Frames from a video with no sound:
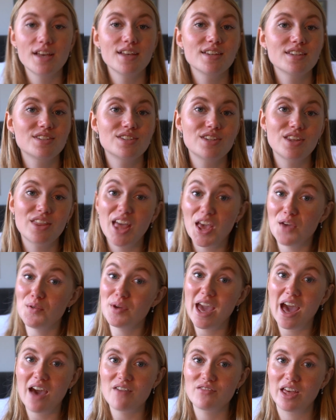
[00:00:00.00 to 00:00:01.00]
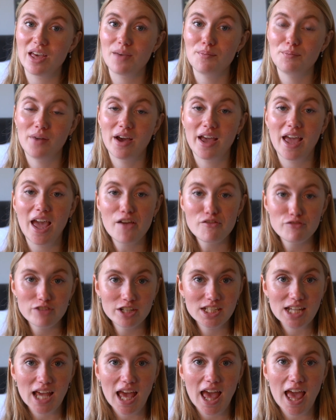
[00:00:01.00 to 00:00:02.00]
So there we have it, my
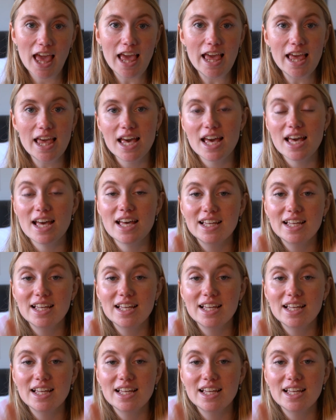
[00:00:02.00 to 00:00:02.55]
everyday